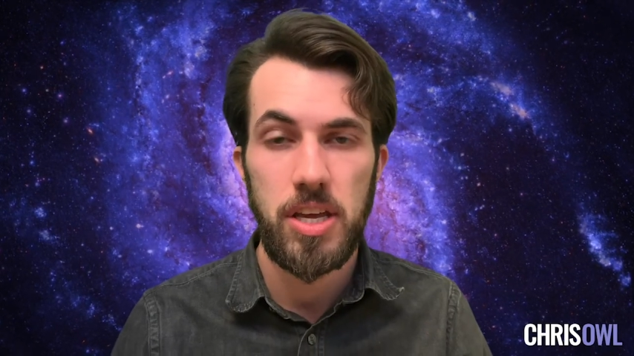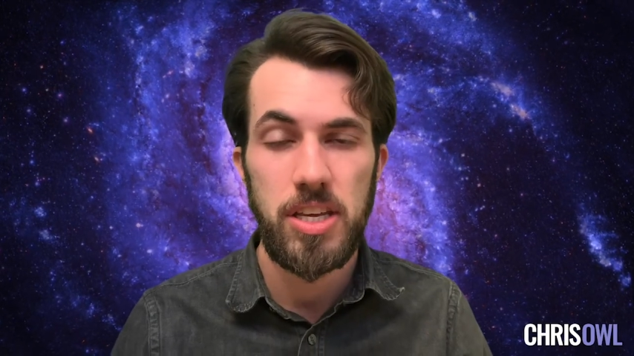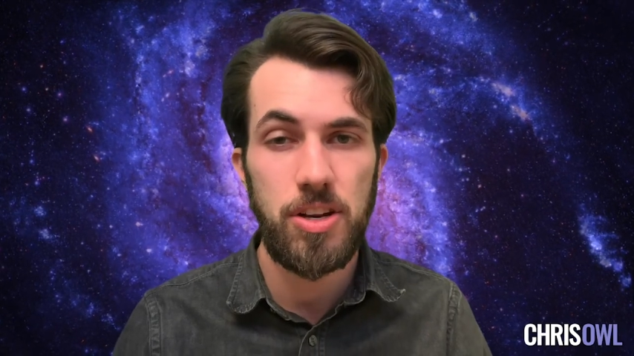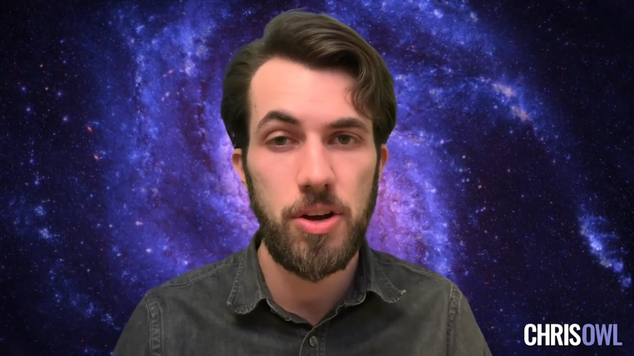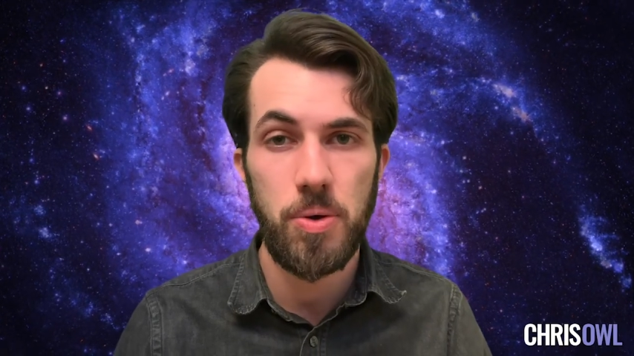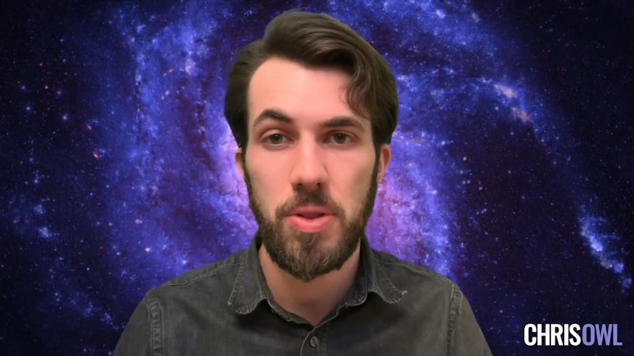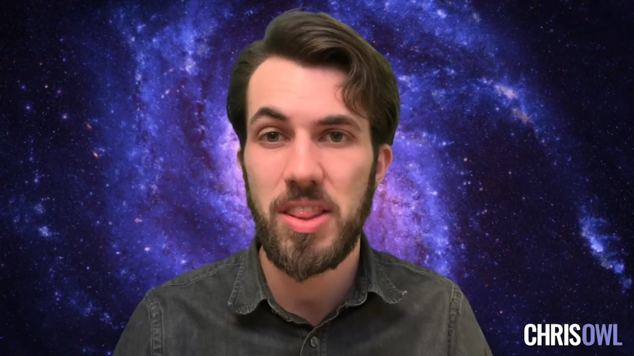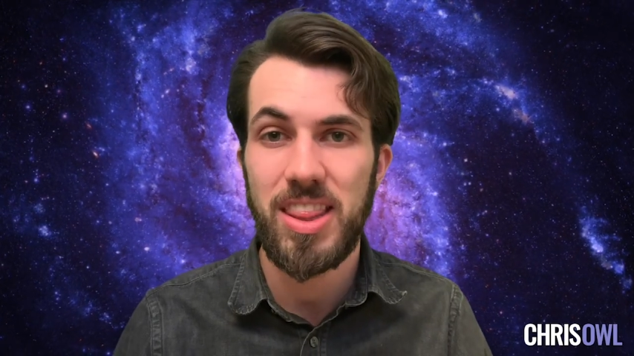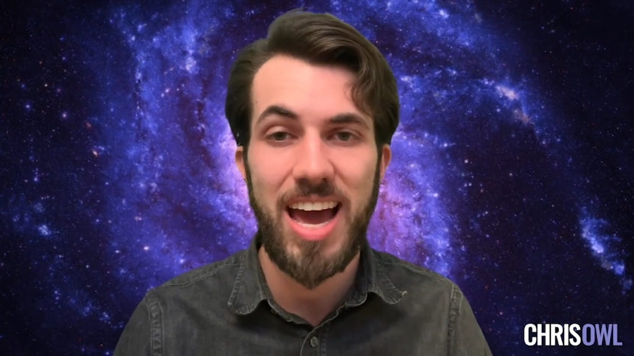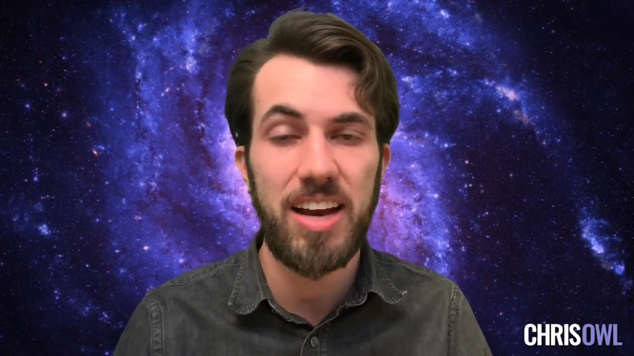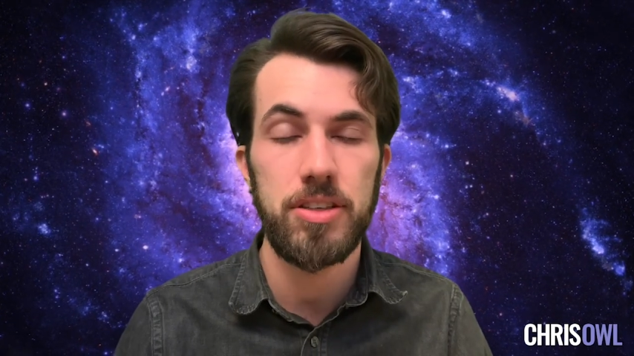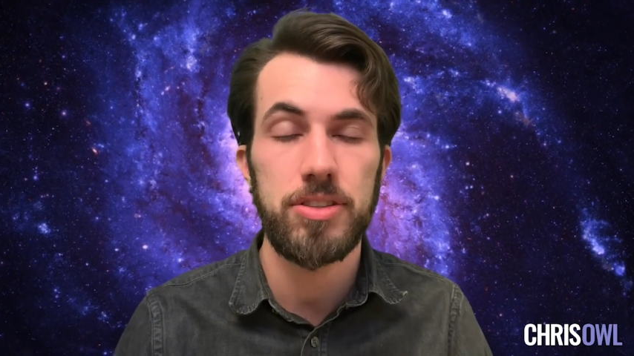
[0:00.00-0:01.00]
You know,
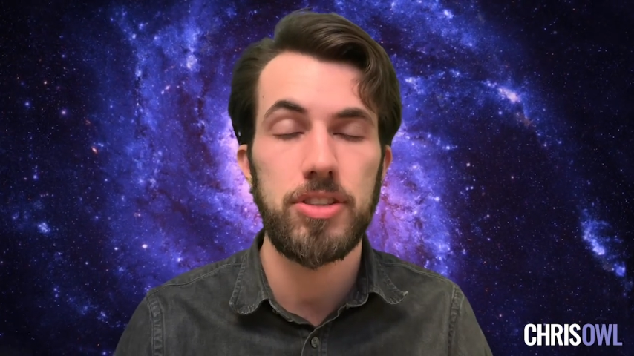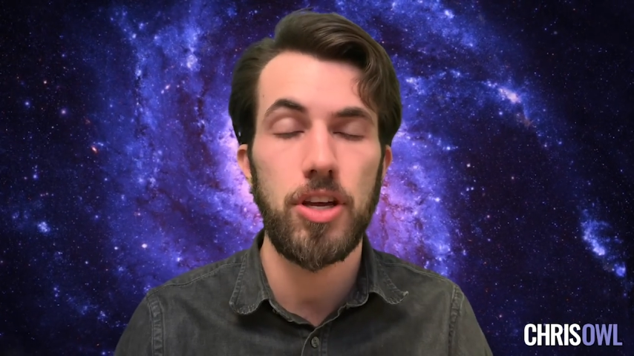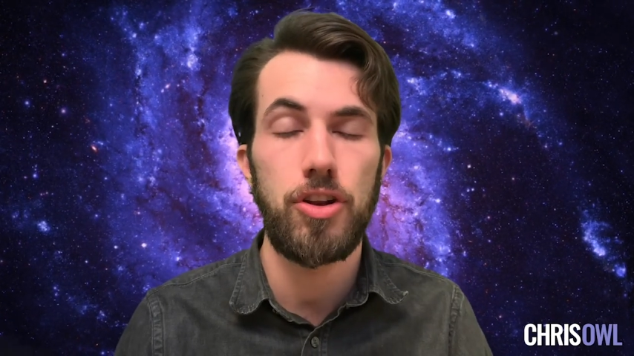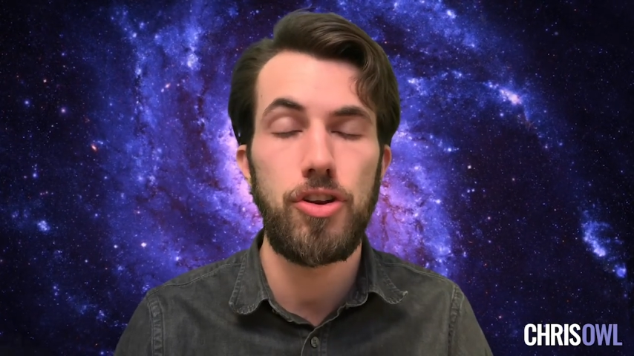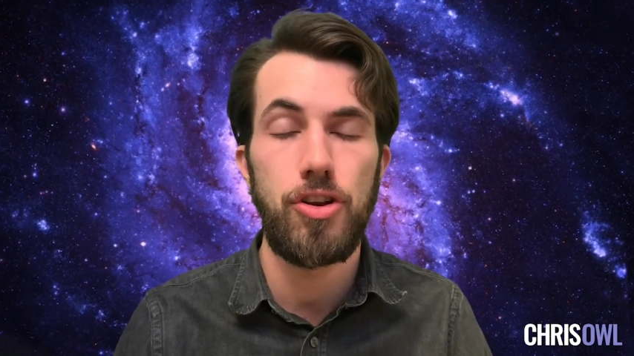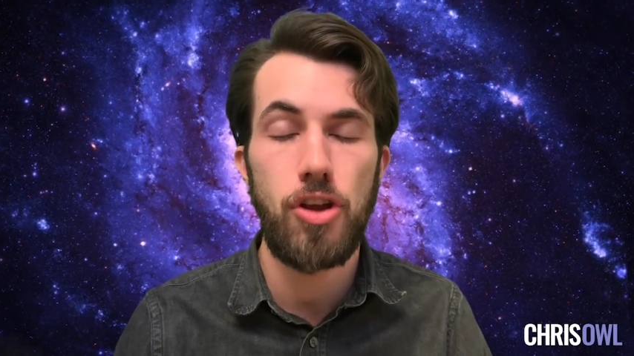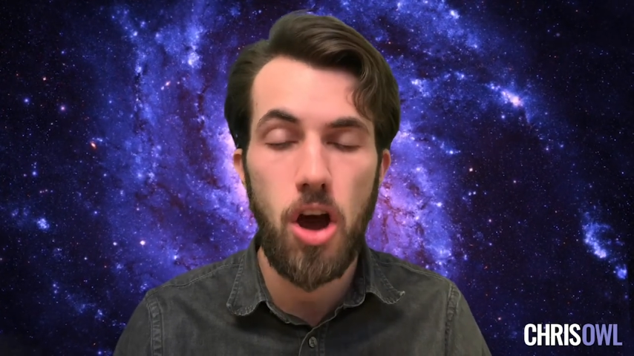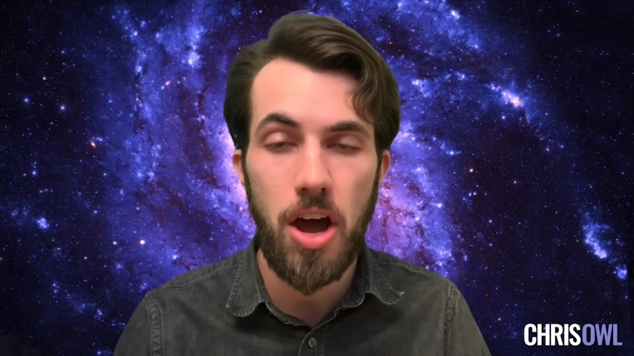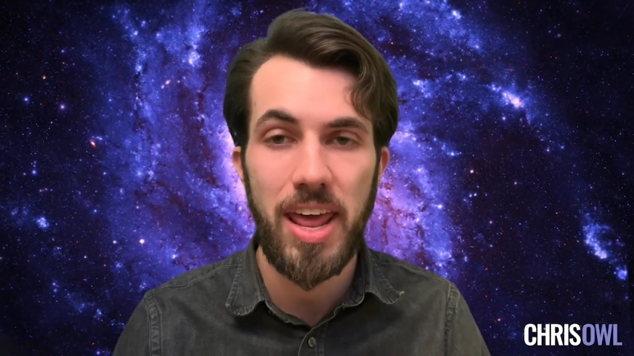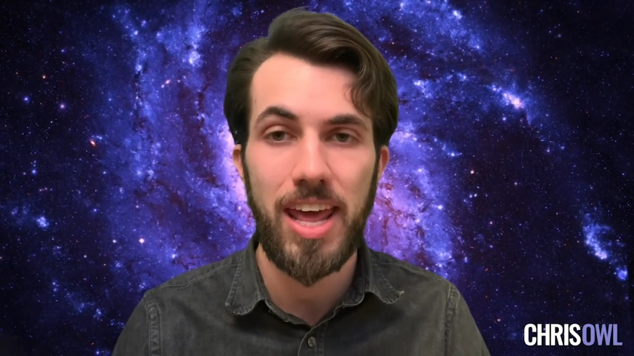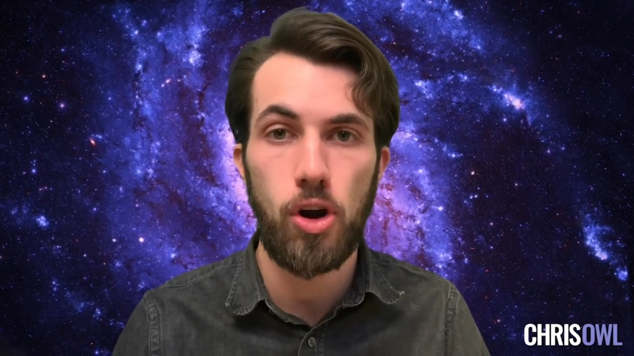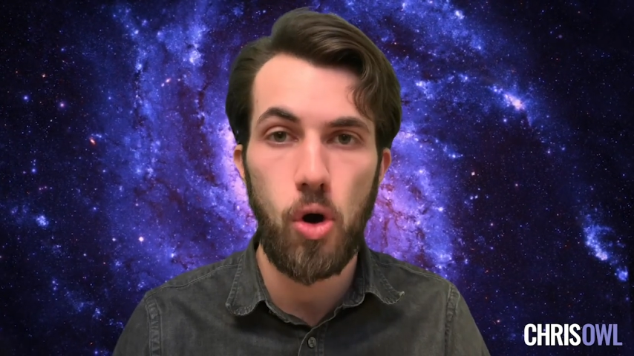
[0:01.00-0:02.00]
that is not at